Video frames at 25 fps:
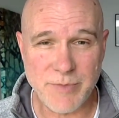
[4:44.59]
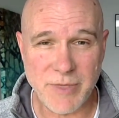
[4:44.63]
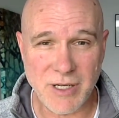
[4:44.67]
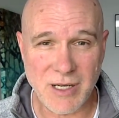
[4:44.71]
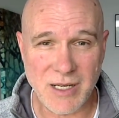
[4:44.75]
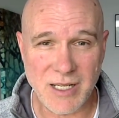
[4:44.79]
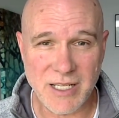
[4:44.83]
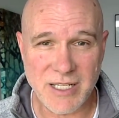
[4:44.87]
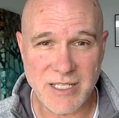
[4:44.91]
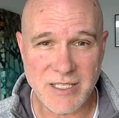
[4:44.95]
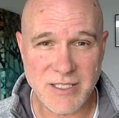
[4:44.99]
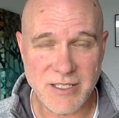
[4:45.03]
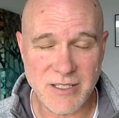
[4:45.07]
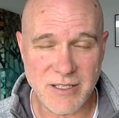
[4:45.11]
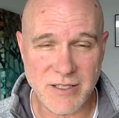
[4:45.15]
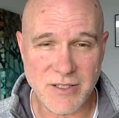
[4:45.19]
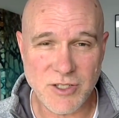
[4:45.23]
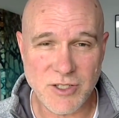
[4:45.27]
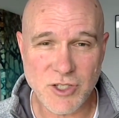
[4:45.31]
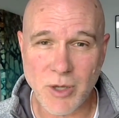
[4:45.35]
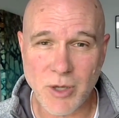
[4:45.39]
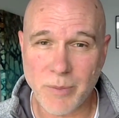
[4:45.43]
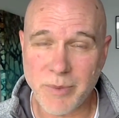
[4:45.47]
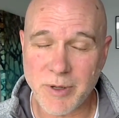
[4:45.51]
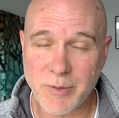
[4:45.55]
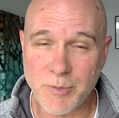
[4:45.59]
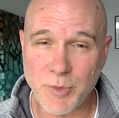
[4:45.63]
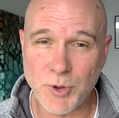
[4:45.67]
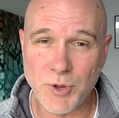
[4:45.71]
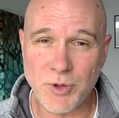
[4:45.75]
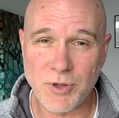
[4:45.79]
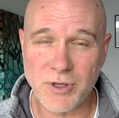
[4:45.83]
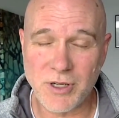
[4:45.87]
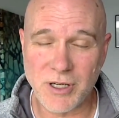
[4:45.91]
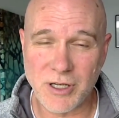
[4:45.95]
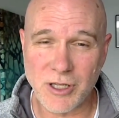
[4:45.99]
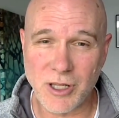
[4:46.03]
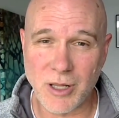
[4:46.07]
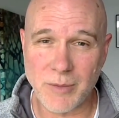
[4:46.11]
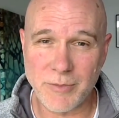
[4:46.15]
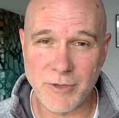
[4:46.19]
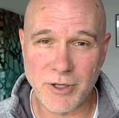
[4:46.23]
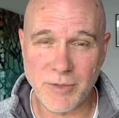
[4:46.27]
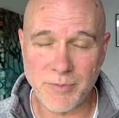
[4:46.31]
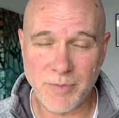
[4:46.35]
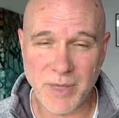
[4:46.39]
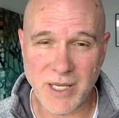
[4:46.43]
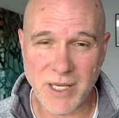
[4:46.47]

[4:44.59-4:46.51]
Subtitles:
Middle Eastern shopping mall conglomerate